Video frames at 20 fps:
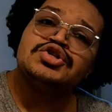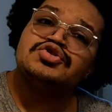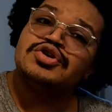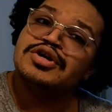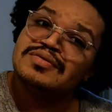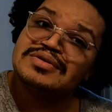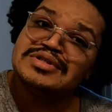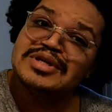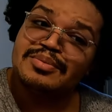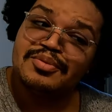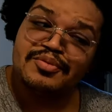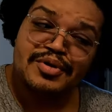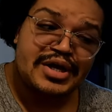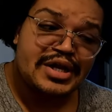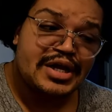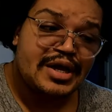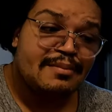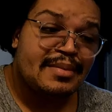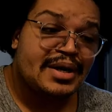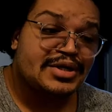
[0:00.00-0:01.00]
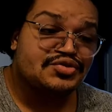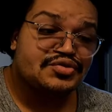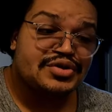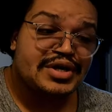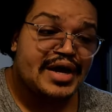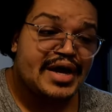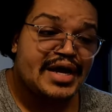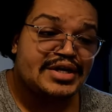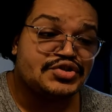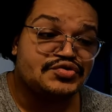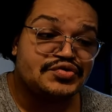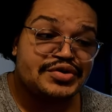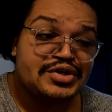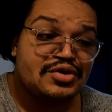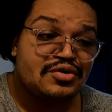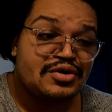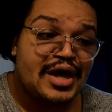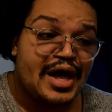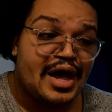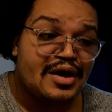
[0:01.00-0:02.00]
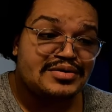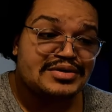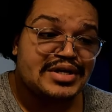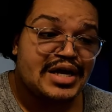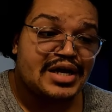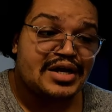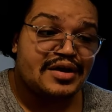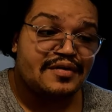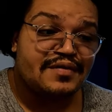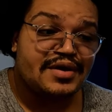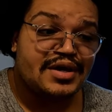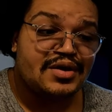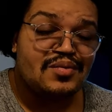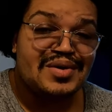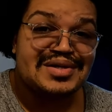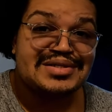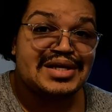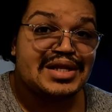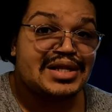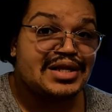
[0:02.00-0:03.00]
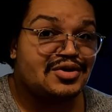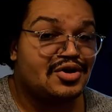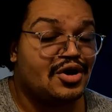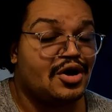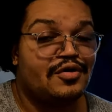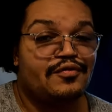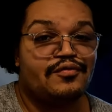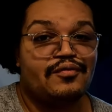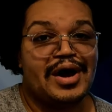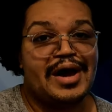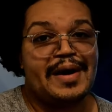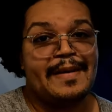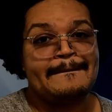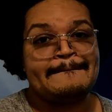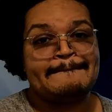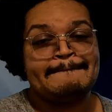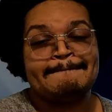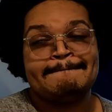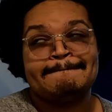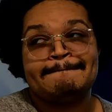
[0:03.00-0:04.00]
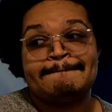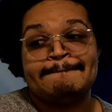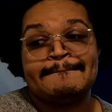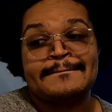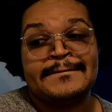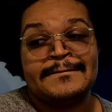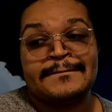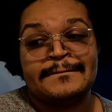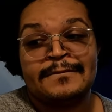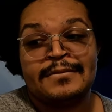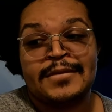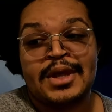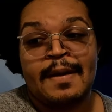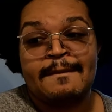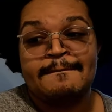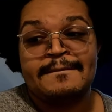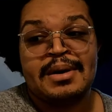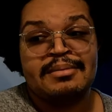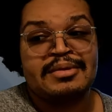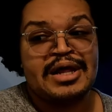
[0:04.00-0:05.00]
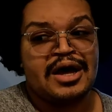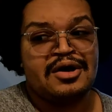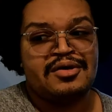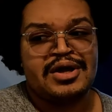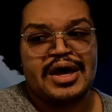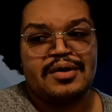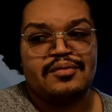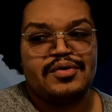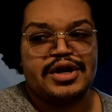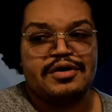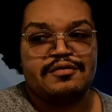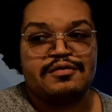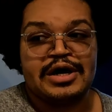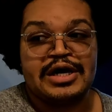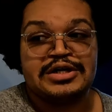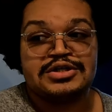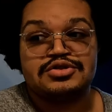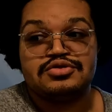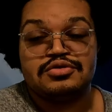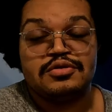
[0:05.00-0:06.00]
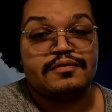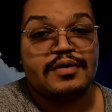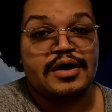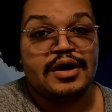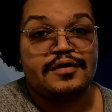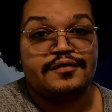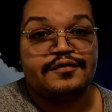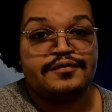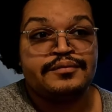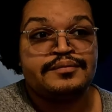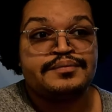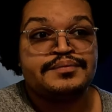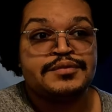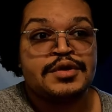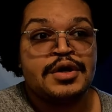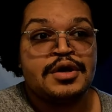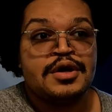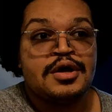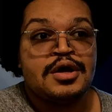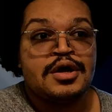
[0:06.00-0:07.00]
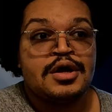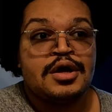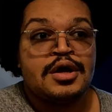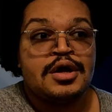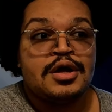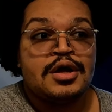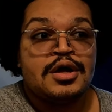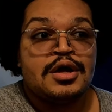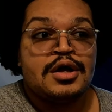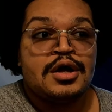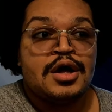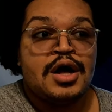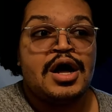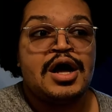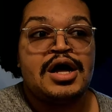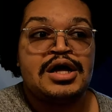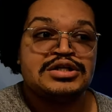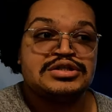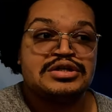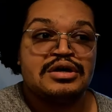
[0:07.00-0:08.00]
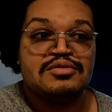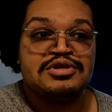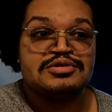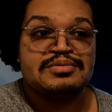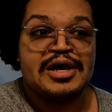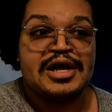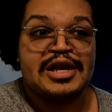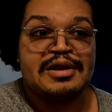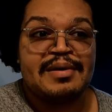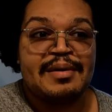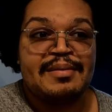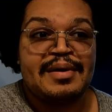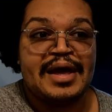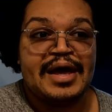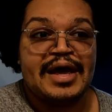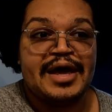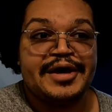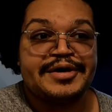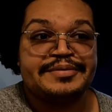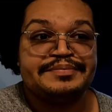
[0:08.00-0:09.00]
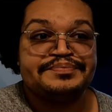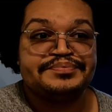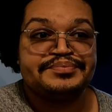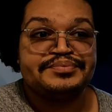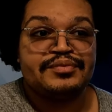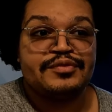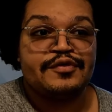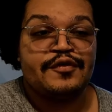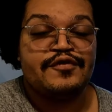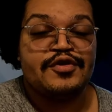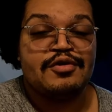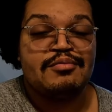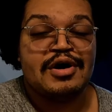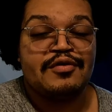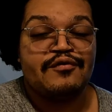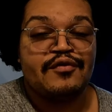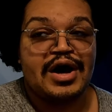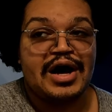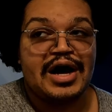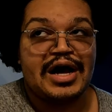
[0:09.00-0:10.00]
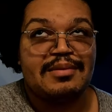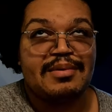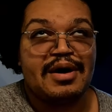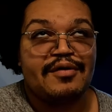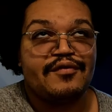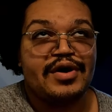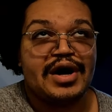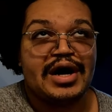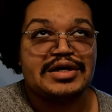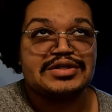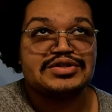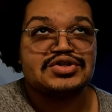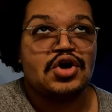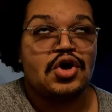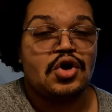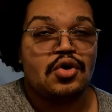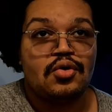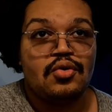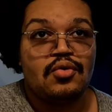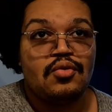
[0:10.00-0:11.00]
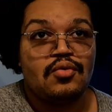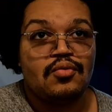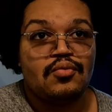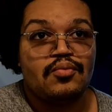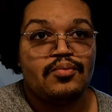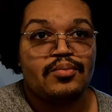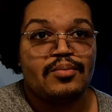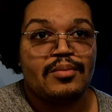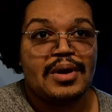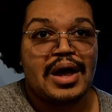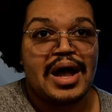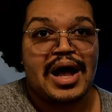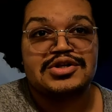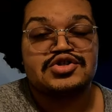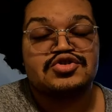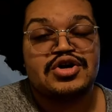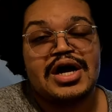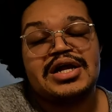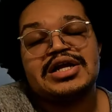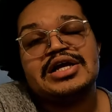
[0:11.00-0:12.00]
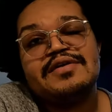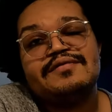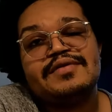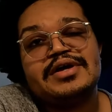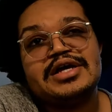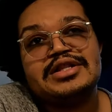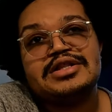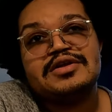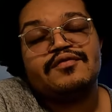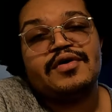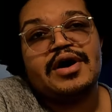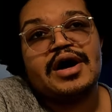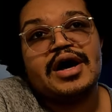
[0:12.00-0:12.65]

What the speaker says: Drink was separated. My drink had drink on the outside of it. It wasn't cleaned off, right? I'm like, okay, whatever. I just drove off. So I reached my hand in my bag, filled my fry. My fry's cold. I tried to even eat the